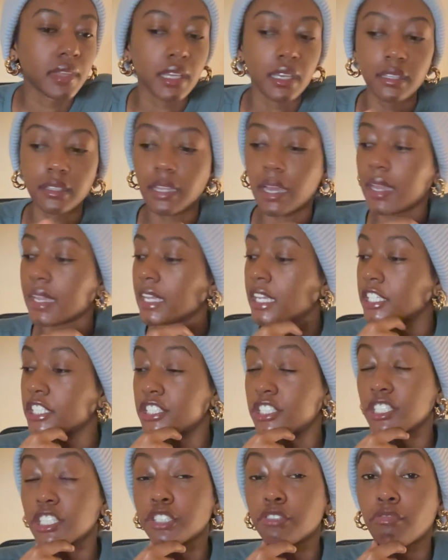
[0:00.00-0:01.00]
Like,
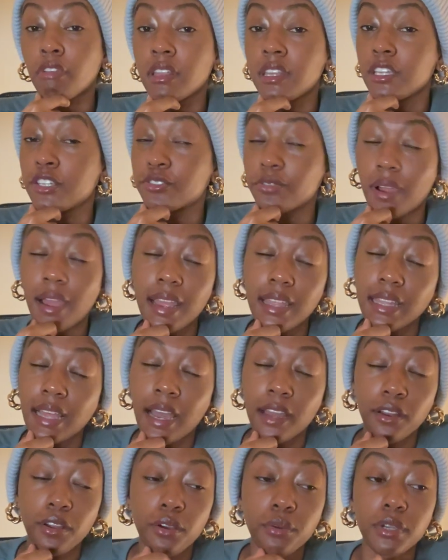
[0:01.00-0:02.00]
it's just really dry,
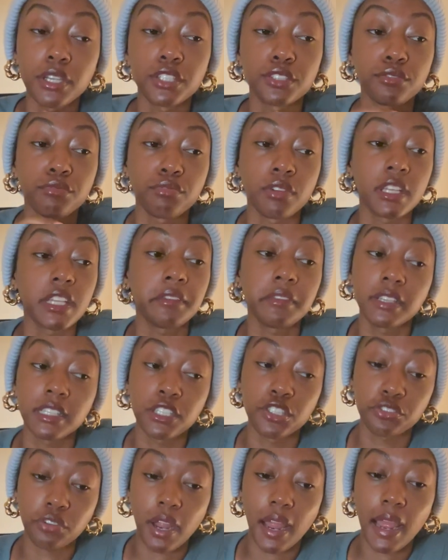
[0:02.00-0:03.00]
Latto. It's really, really
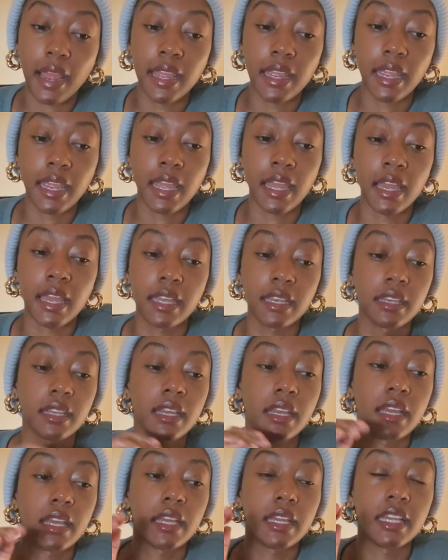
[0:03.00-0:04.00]
dry. And
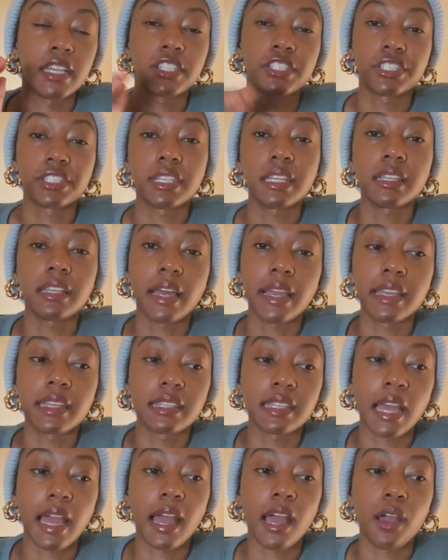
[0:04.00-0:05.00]
it's shit like
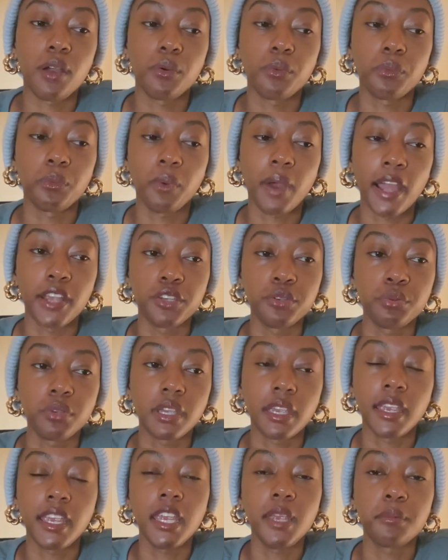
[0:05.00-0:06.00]
that why you
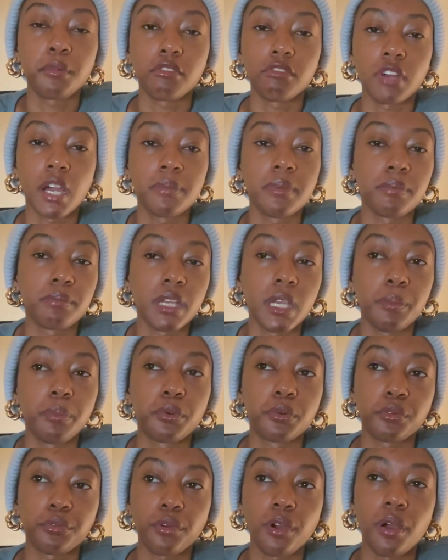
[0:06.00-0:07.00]
keep rubbing people
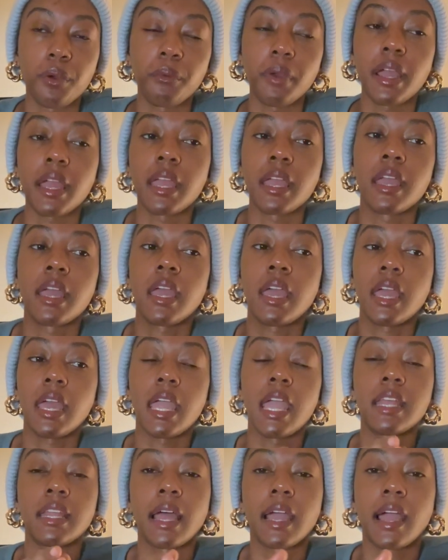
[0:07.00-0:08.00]
the wrong way.
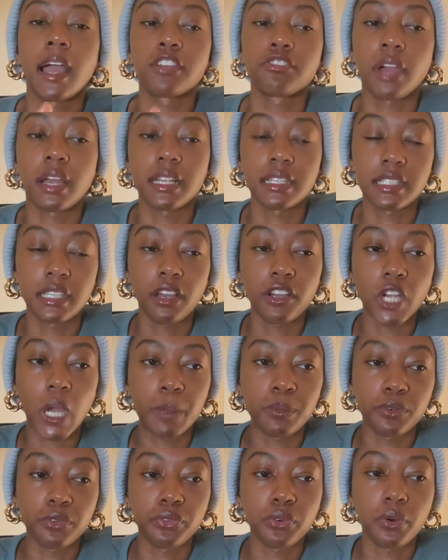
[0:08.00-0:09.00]
And like I tried to tell y'all
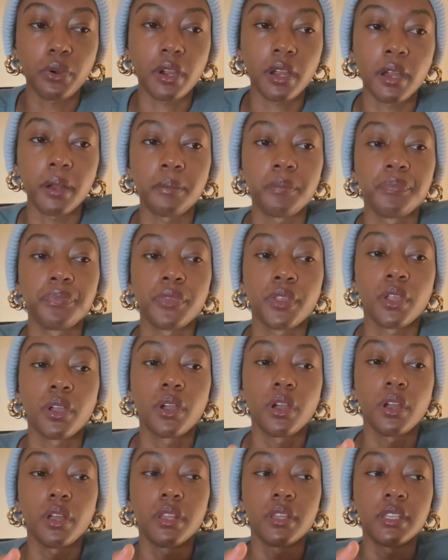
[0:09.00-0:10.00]
before,
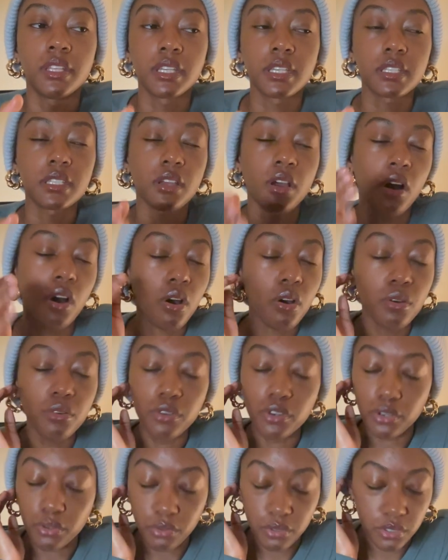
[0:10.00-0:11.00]
this whole
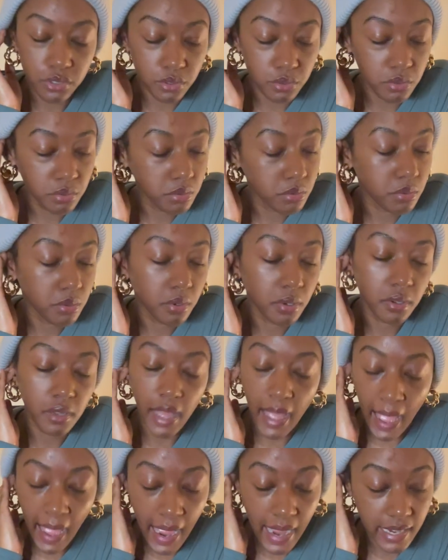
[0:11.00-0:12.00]
Nunu
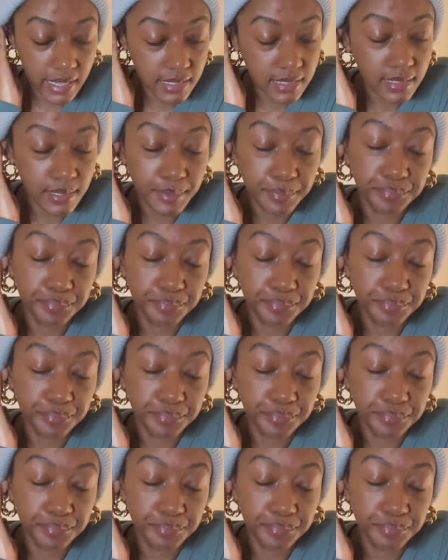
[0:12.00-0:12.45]
act